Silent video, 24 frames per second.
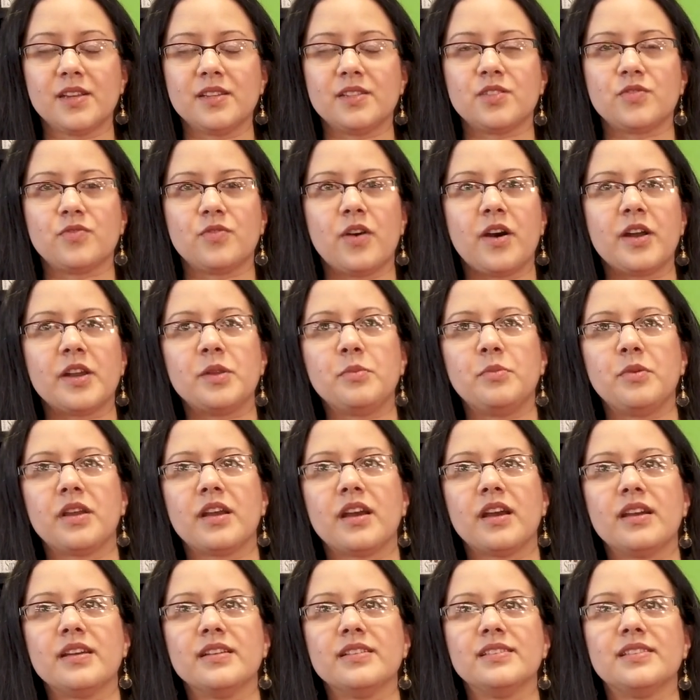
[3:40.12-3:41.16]
It's funny
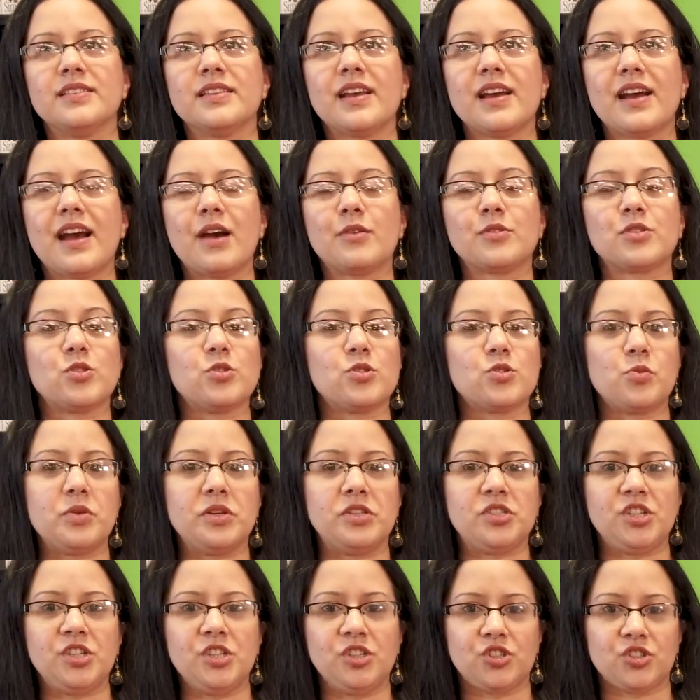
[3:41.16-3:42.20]
because I was
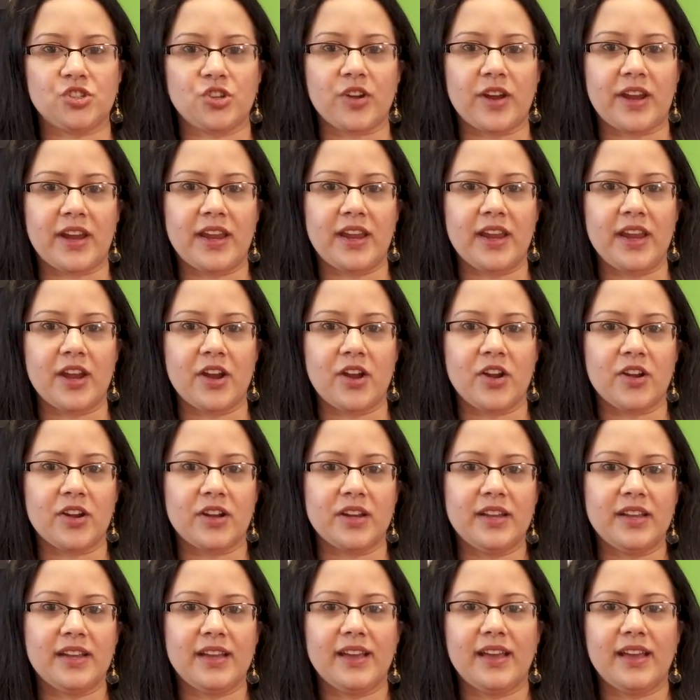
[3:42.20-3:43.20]
also a teacher here,